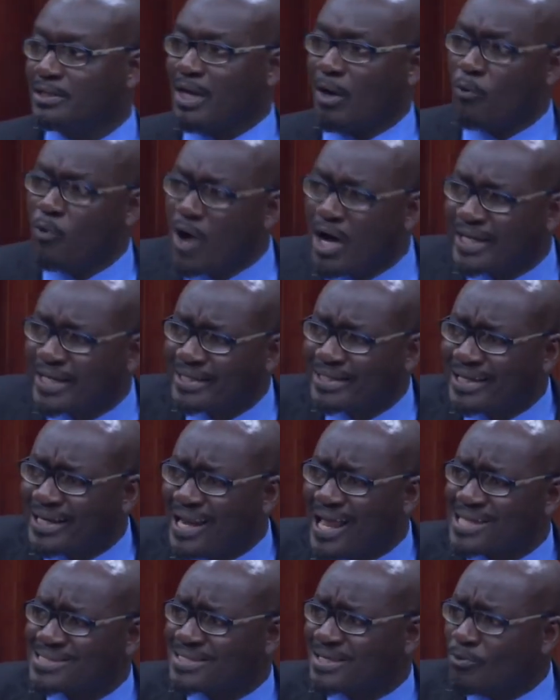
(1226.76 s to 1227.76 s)
the working
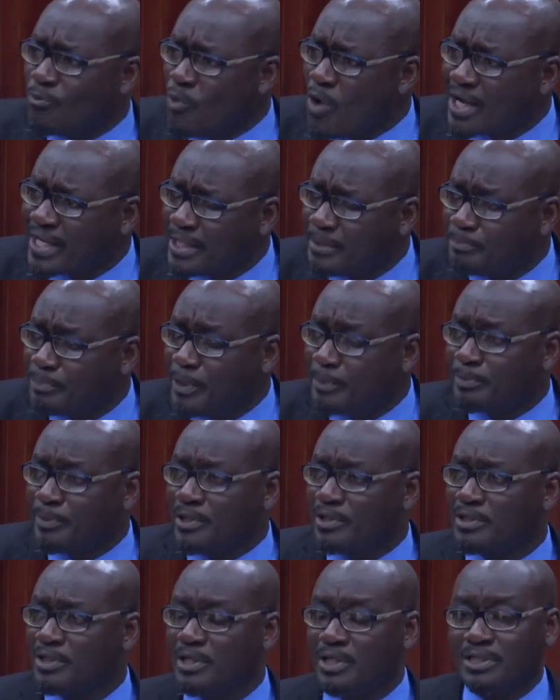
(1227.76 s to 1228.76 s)
class, the working
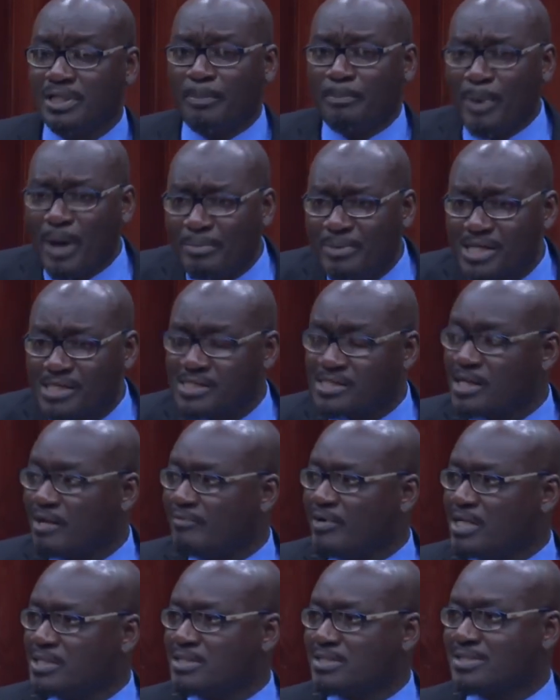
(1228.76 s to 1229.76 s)
people, the public
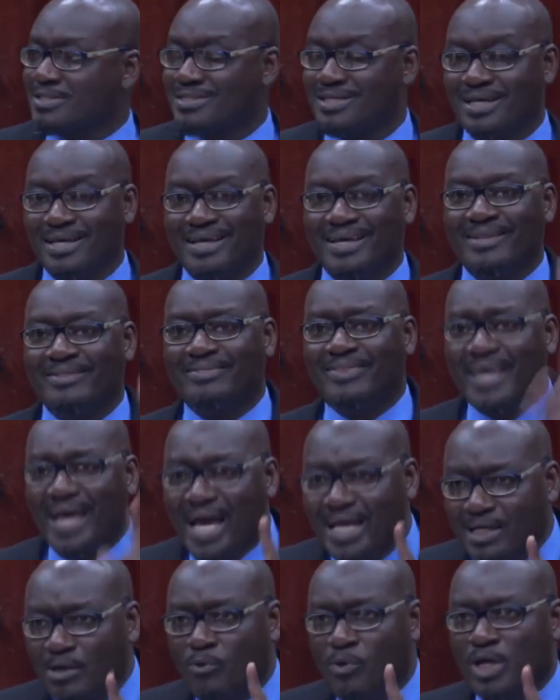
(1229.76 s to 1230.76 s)
servants, they
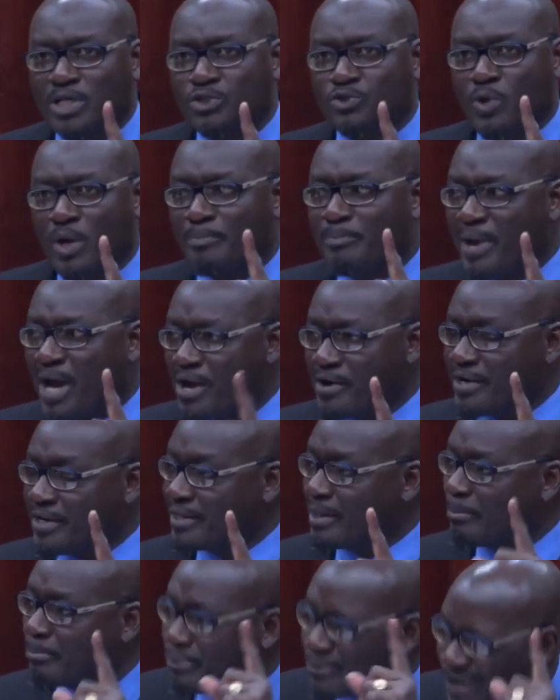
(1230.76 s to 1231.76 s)
are the ones who are bearing
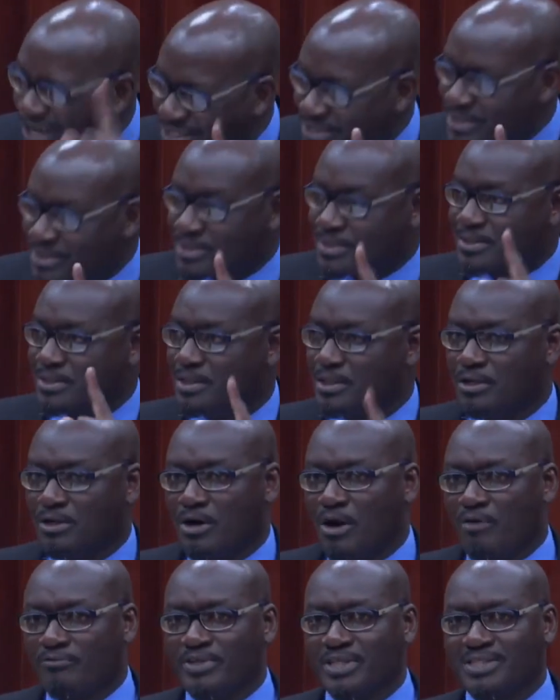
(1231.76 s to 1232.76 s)
the brunt
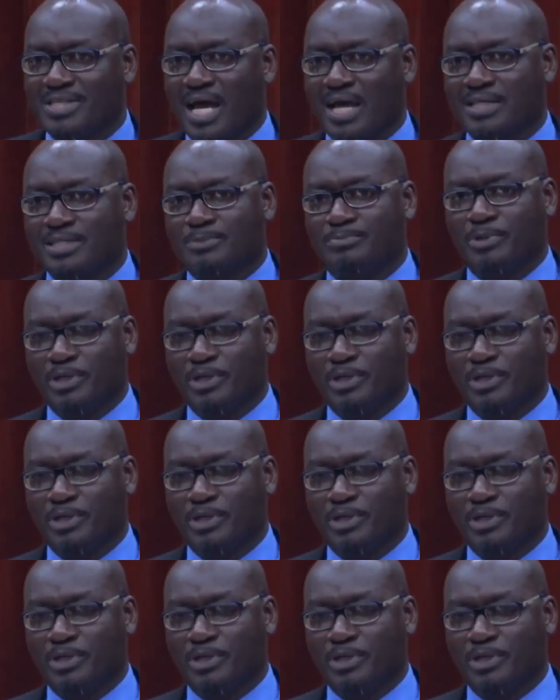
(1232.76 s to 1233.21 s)
of the tax